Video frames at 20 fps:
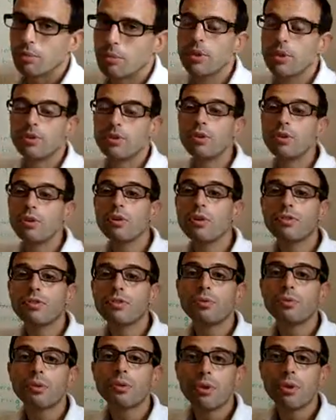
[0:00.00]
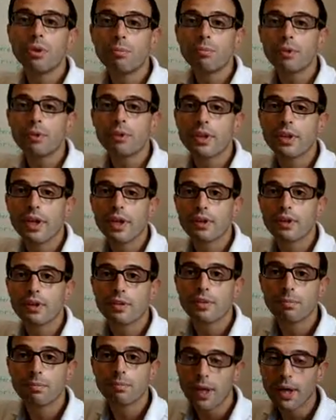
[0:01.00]
but also remember that
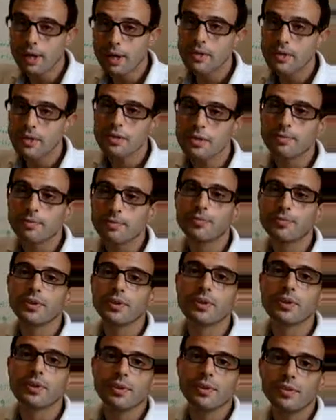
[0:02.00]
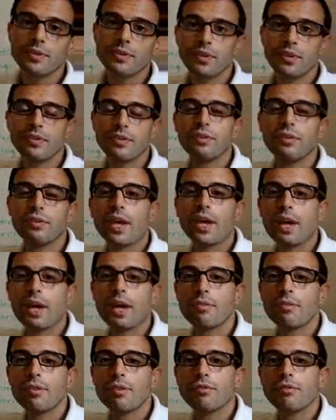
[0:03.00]
in Spanish, since you
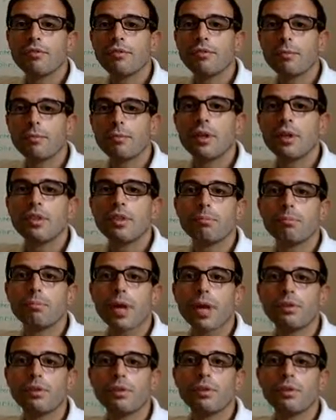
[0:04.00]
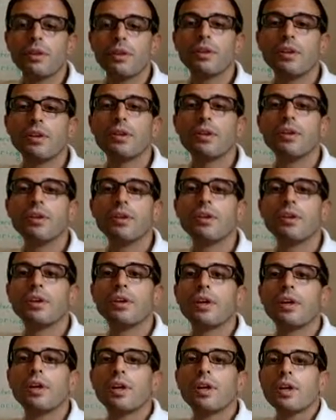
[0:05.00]
have the feminine, the masculine,
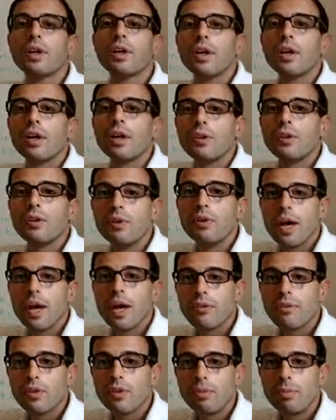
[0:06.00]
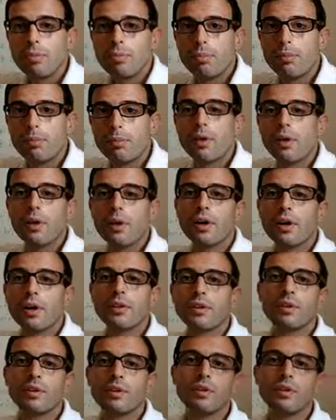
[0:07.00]
you have the plural
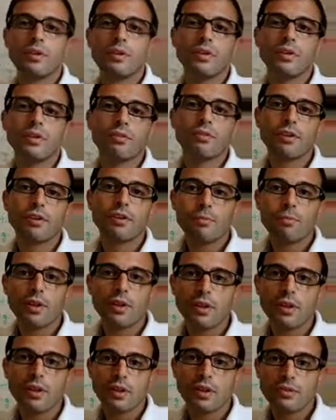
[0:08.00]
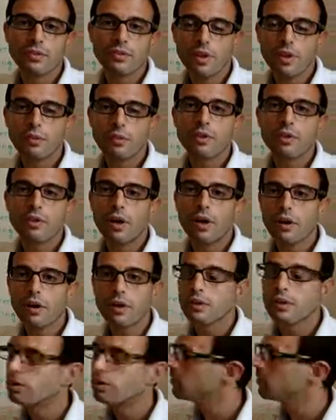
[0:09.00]
articles, the singular
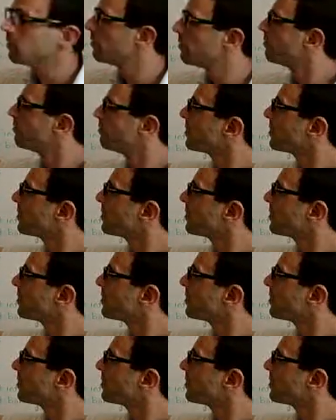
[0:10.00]
articles,